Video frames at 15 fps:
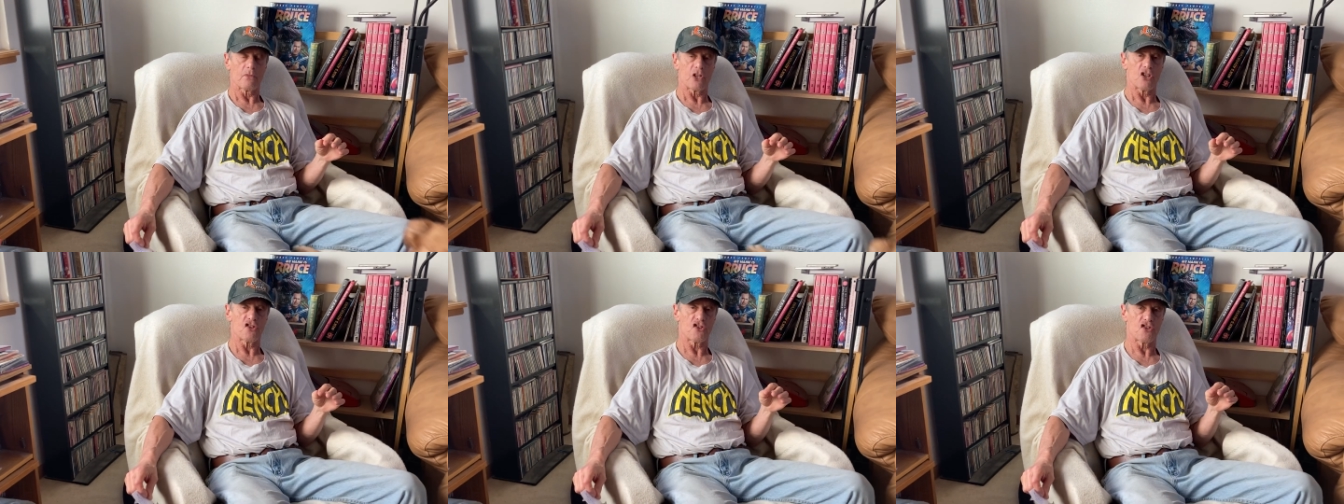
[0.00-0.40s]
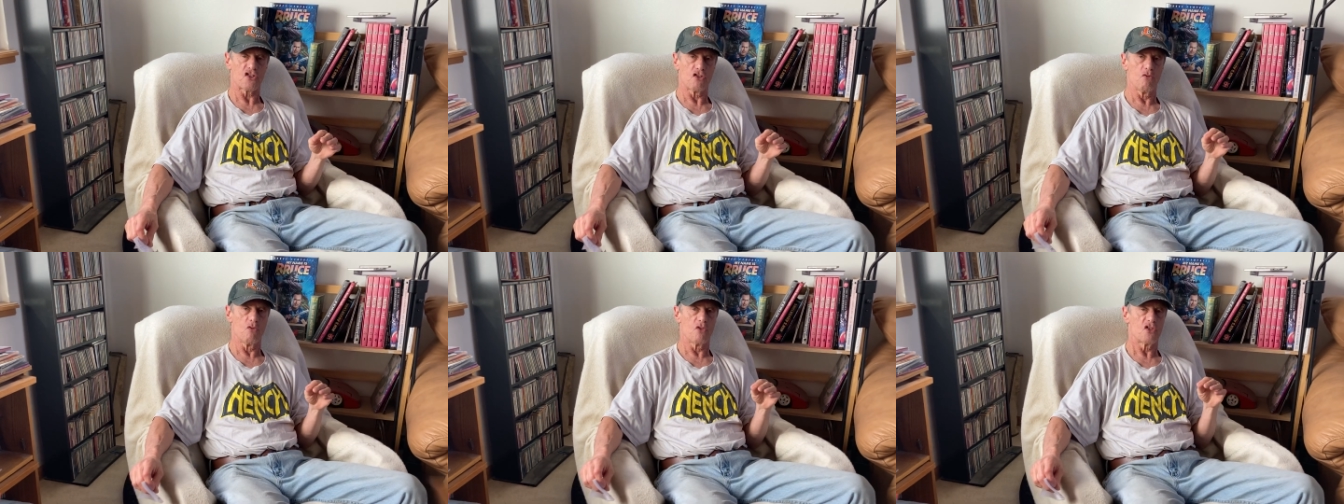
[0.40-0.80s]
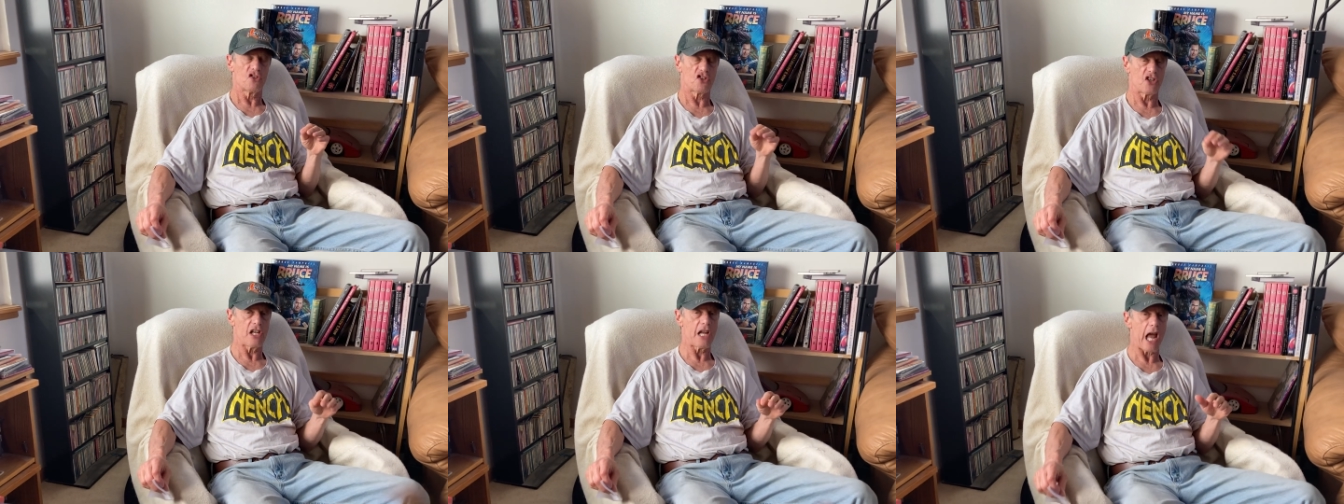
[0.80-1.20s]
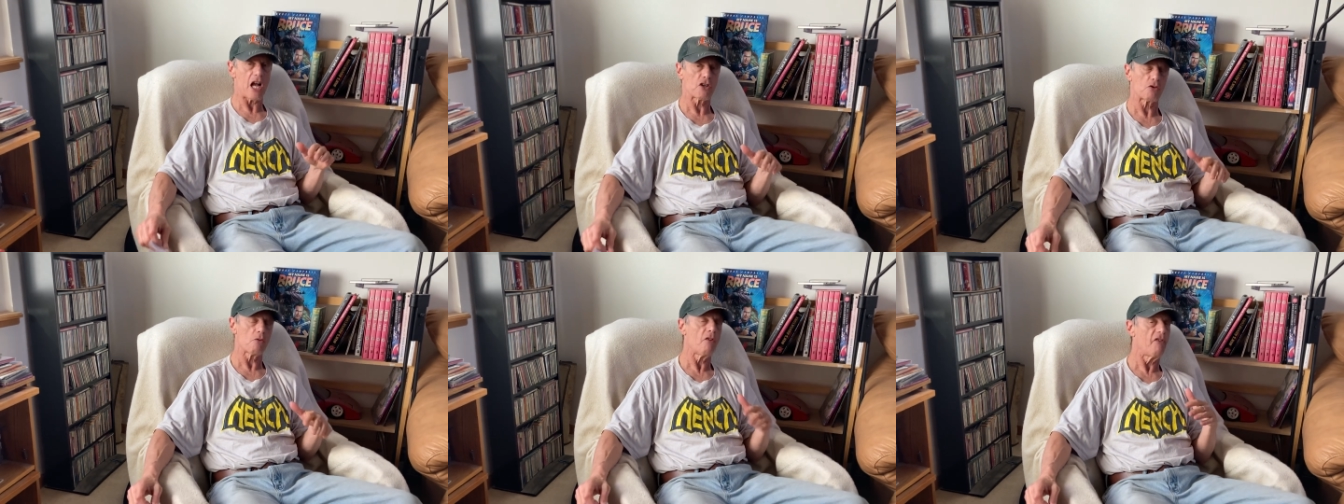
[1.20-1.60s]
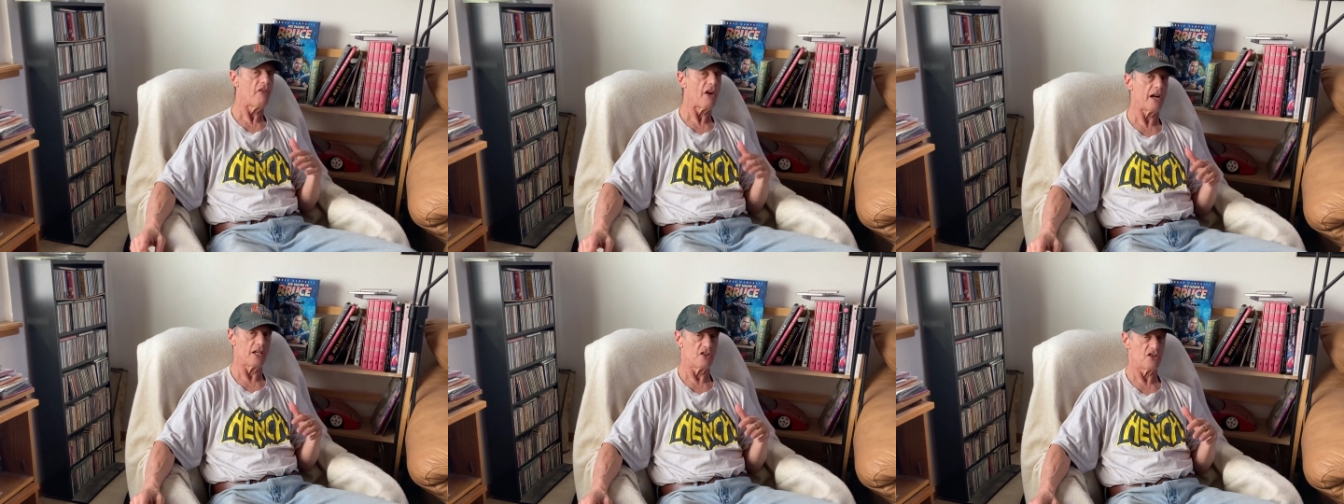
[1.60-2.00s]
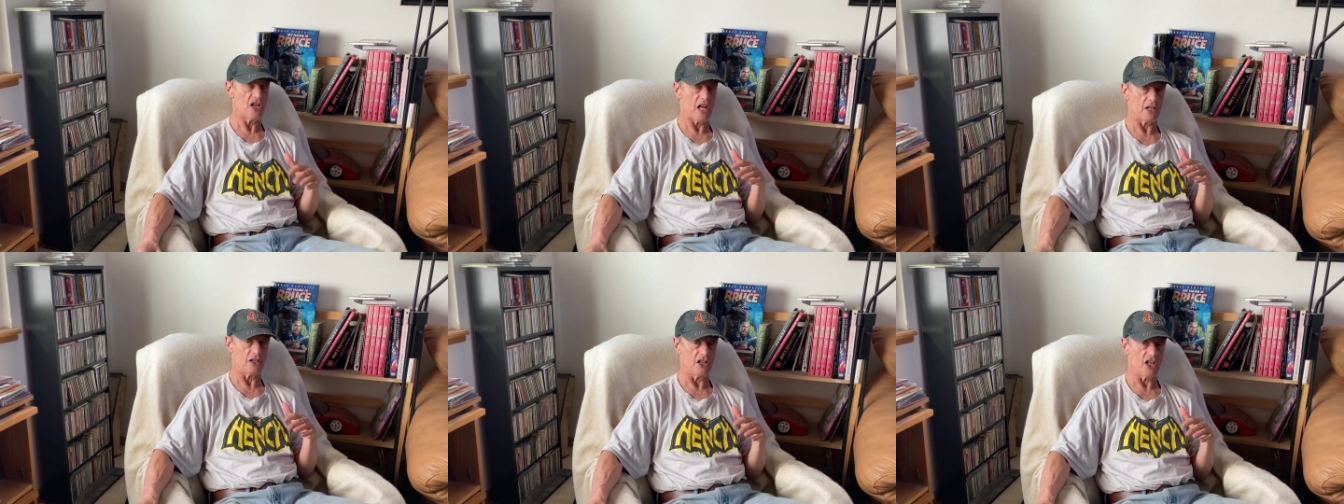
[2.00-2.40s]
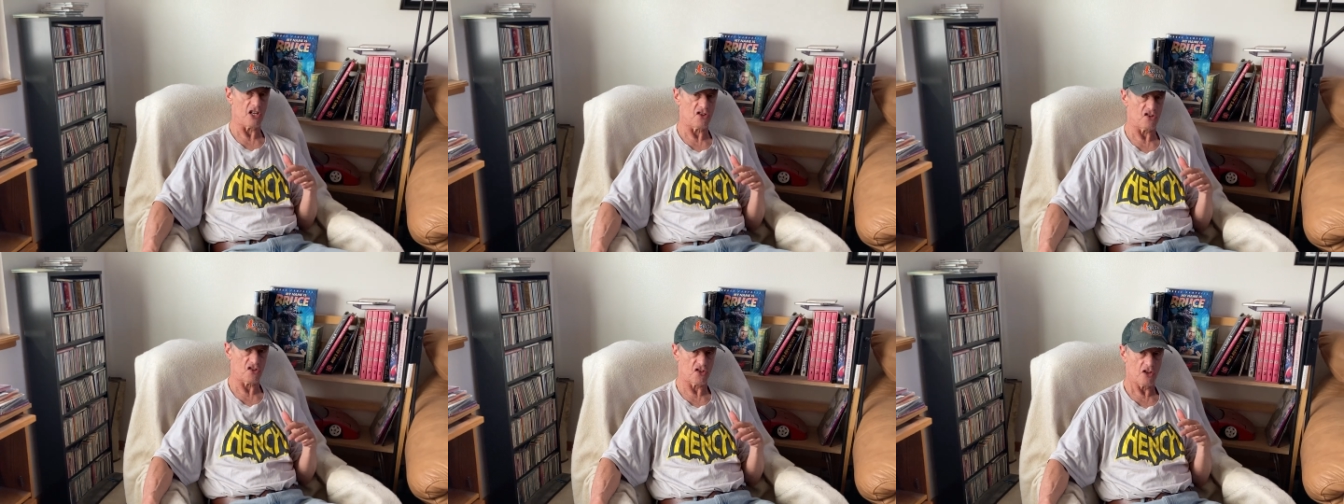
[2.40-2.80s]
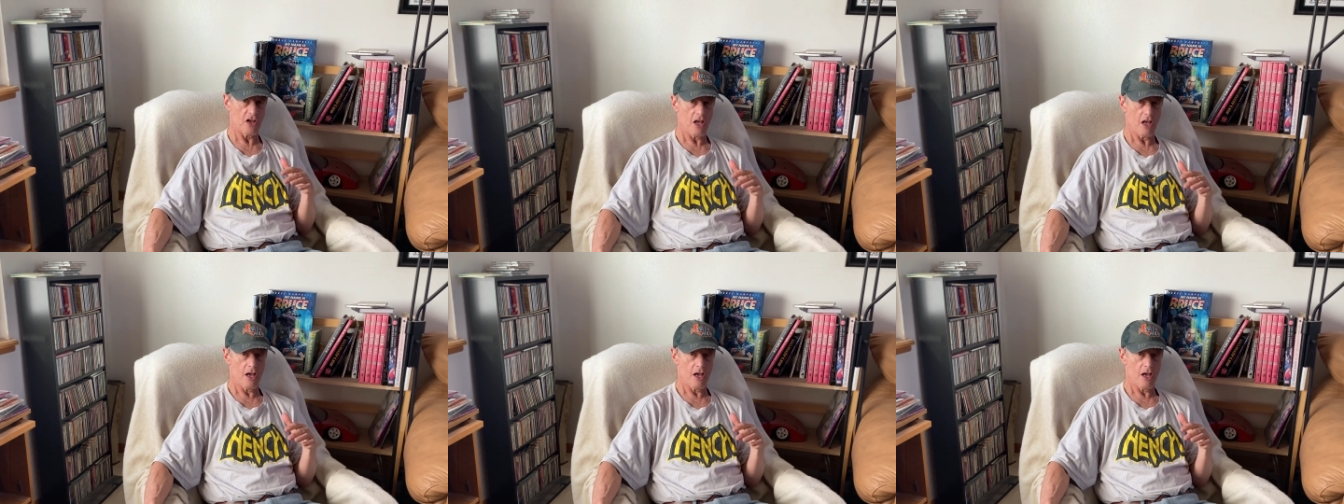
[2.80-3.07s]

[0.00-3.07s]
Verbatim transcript: is to see actual fighting techniques